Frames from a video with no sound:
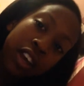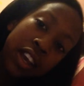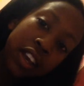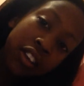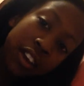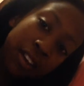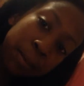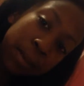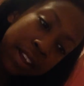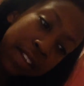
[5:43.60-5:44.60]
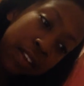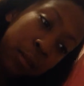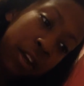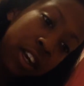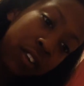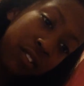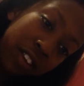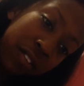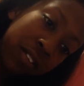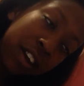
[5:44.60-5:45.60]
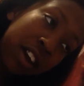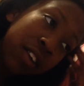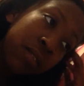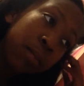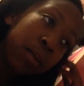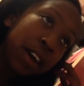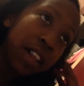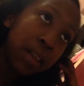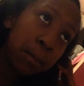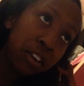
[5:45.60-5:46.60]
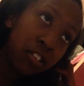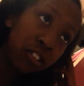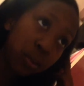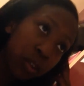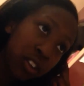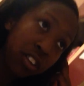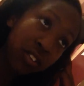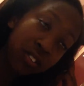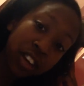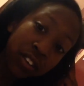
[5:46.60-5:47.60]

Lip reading: and you have to be in there by 8:55, but elementary was different.